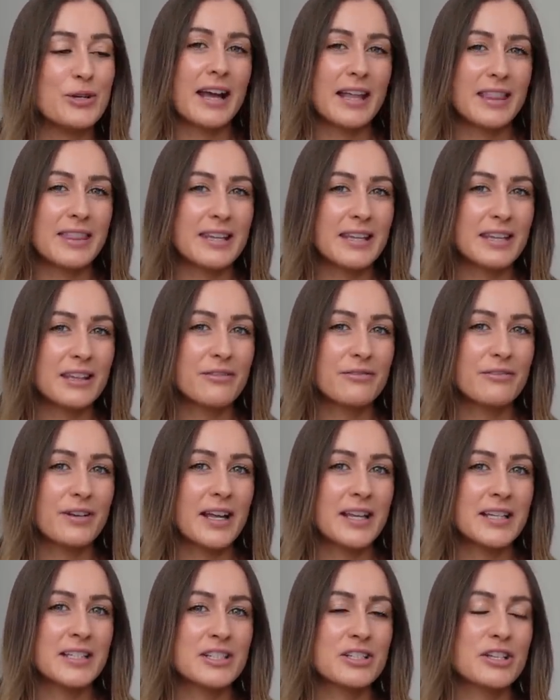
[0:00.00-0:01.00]
I think the
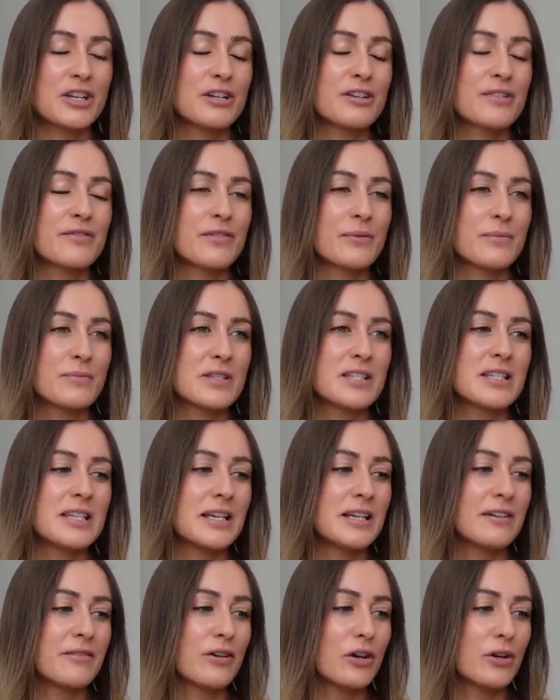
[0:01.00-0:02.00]
range goes from
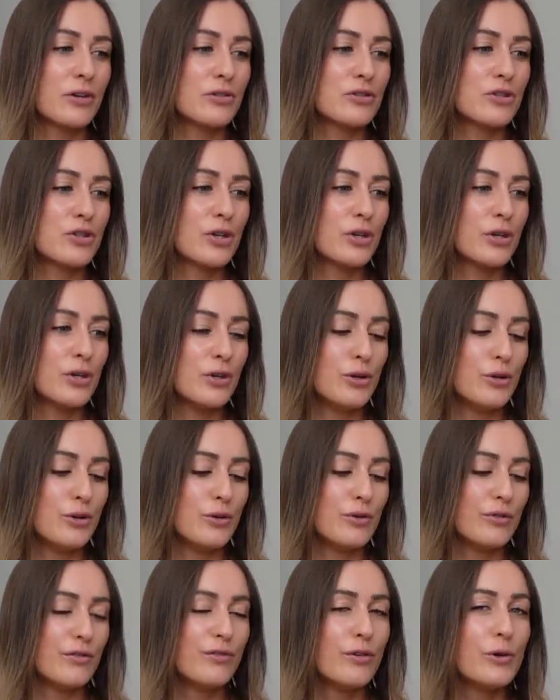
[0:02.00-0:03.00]
zero
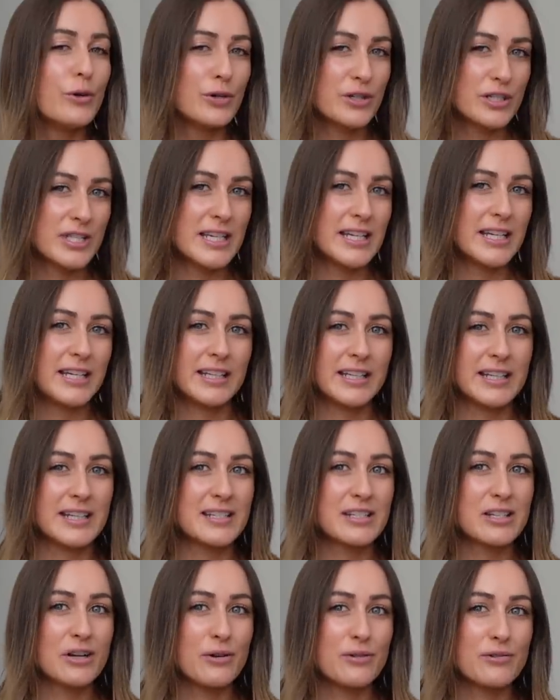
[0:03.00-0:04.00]
to 14
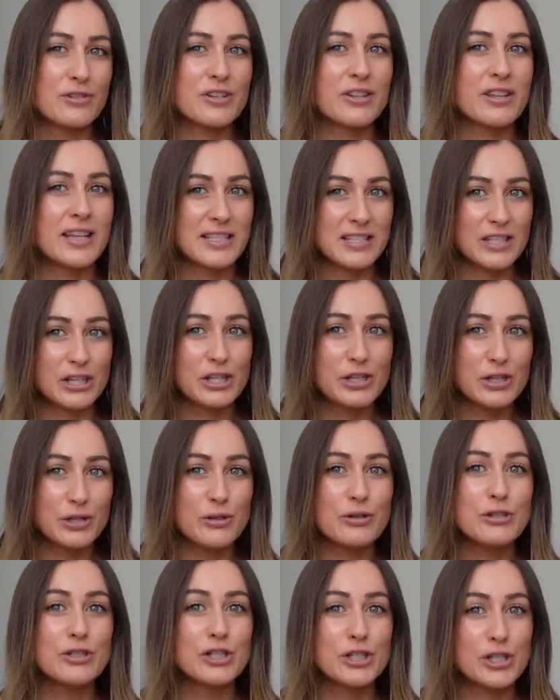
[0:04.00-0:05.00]
years old, so there's a
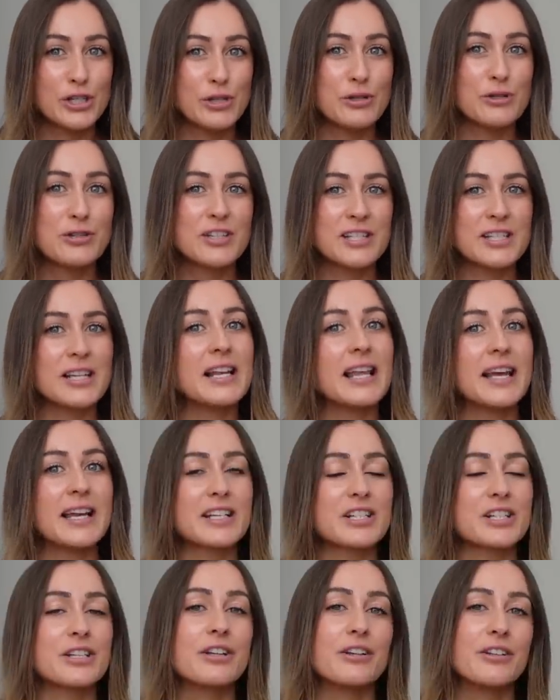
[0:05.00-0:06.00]
huge, huge
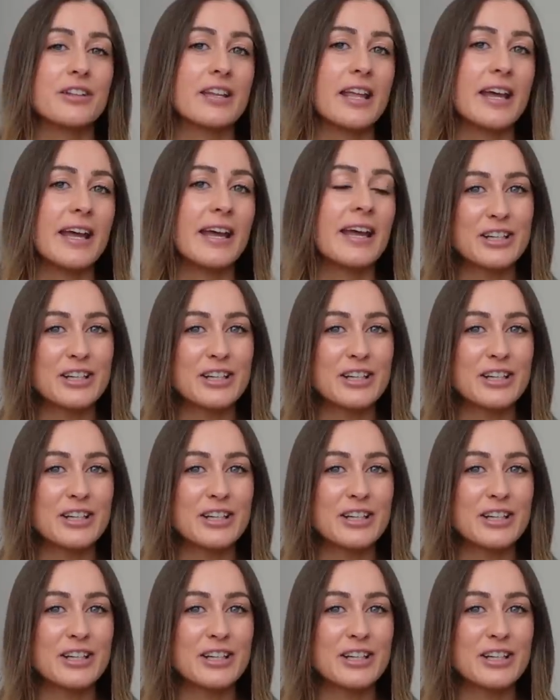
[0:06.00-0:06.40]
selection on there.